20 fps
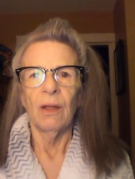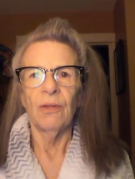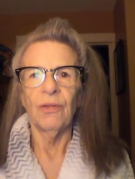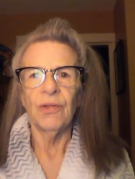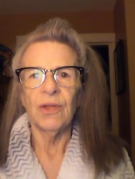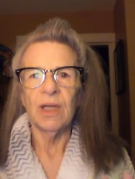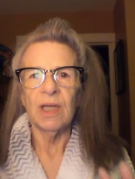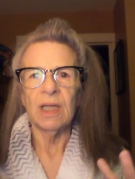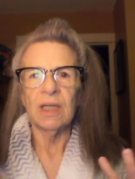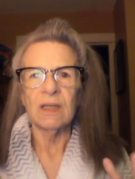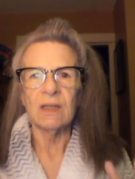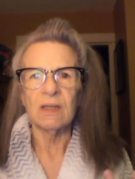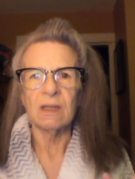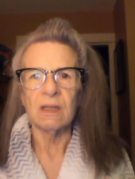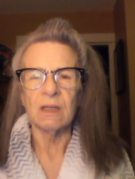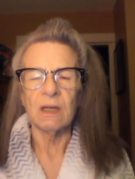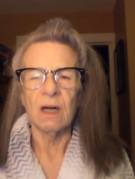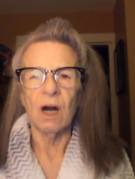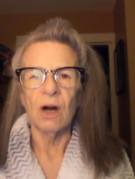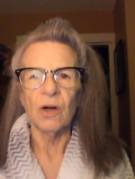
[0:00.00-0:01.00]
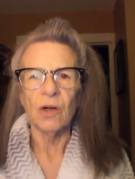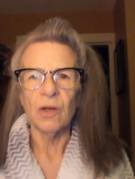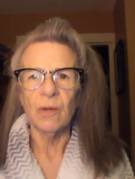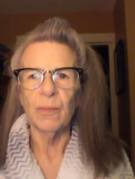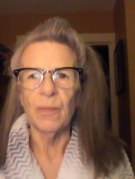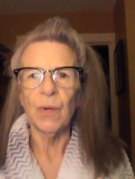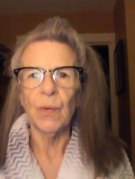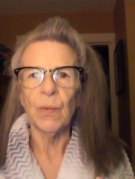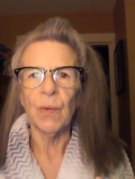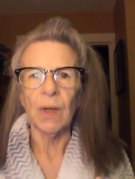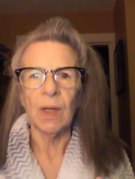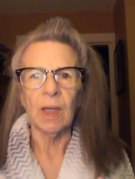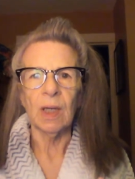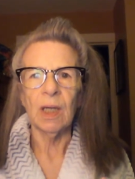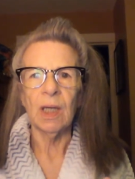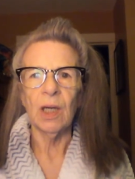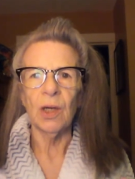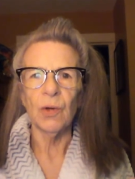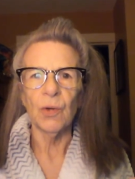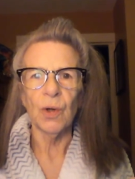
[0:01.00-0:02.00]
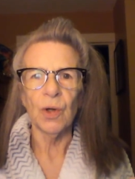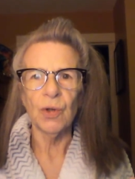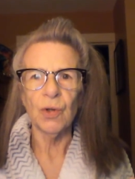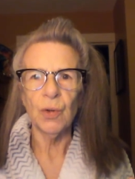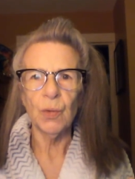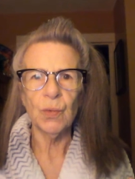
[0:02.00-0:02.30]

the Instacart community here on